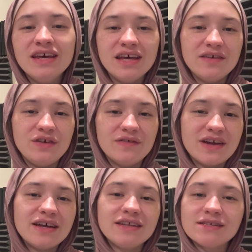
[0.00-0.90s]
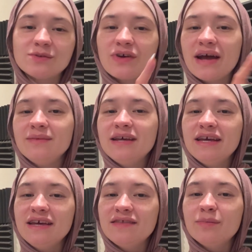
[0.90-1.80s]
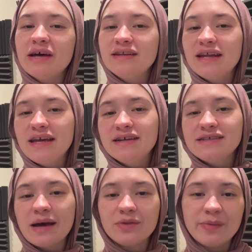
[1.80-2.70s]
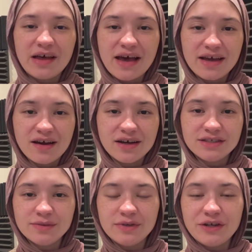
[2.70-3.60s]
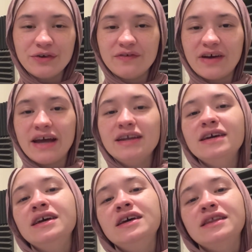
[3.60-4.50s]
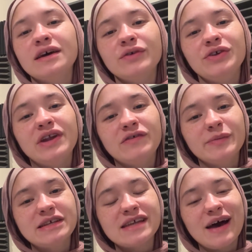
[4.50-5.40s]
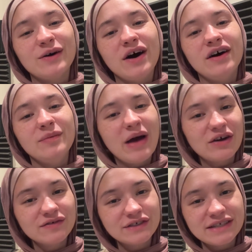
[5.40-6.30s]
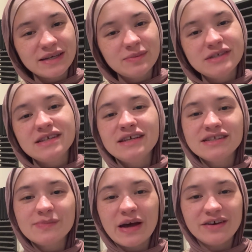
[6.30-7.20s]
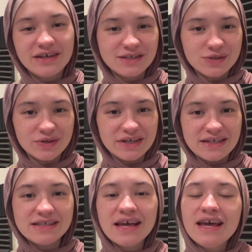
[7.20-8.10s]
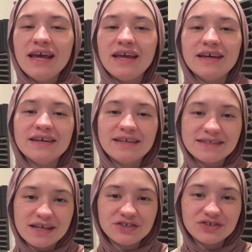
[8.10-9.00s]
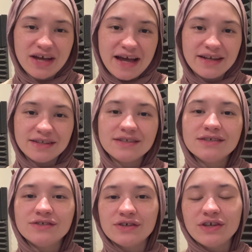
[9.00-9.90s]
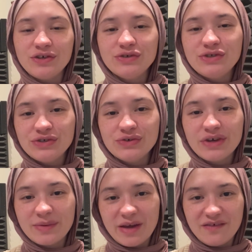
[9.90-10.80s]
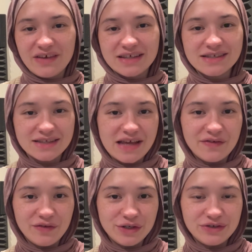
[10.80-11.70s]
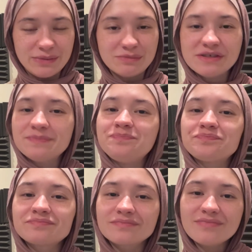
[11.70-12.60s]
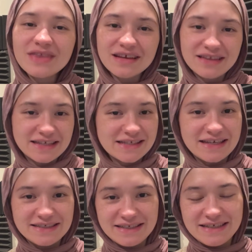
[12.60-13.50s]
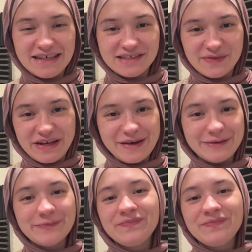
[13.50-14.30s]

If you have not yet subscribed, hit the button and tap the bell icon to be notified. That way you never miss out on powerful tips, inspiring stories, and essential guidance so that you too can manifest the life of your dreams. Let's get into today's video.